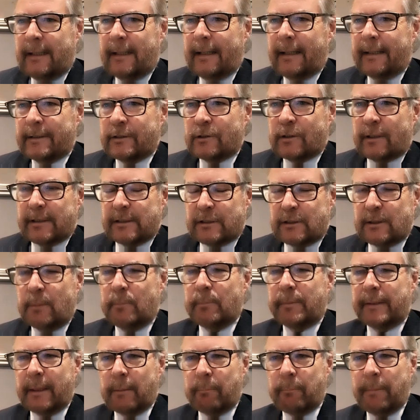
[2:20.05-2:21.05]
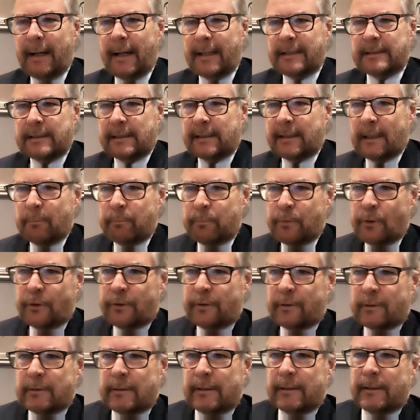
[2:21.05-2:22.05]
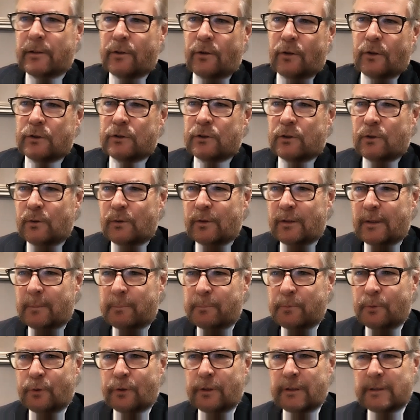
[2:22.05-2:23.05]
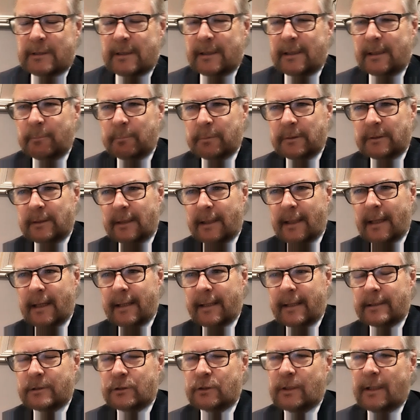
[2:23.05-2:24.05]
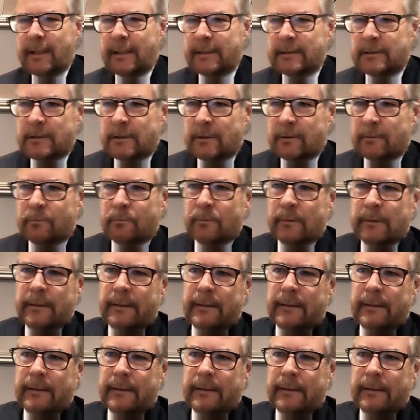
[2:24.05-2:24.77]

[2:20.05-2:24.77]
actually somebody passing a product across to you, a prototype, and you're getting a chance to